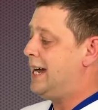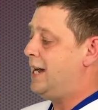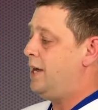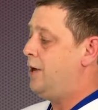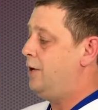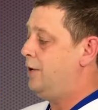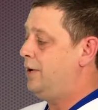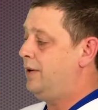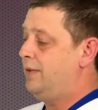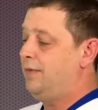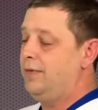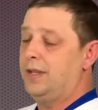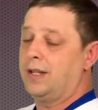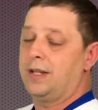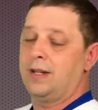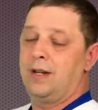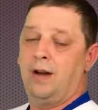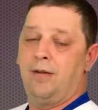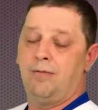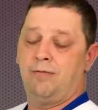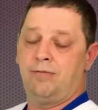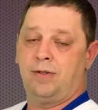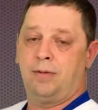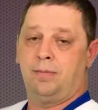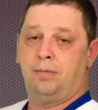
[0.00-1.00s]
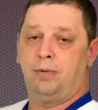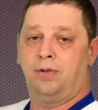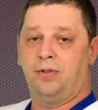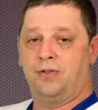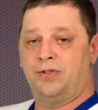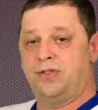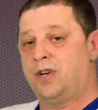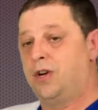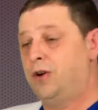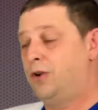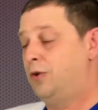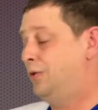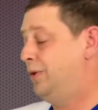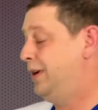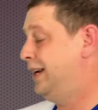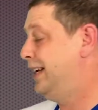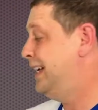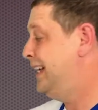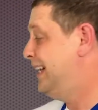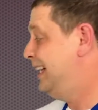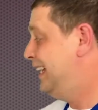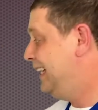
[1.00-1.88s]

out of the comfortable zone